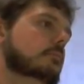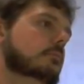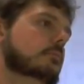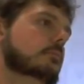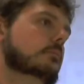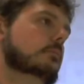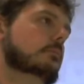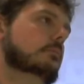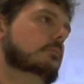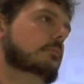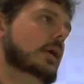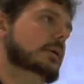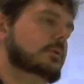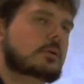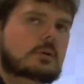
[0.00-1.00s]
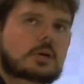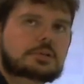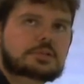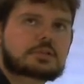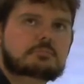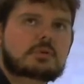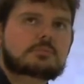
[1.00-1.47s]
come across as a bit more
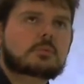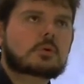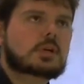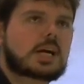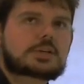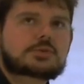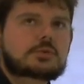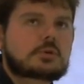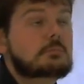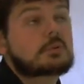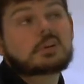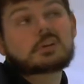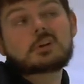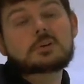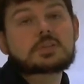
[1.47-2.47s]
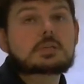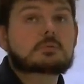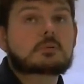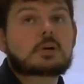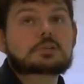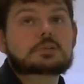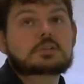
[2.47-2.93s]
natural, but it can also come across as a bit more
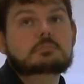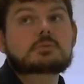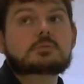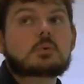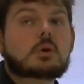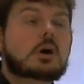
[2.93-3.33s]
awkward.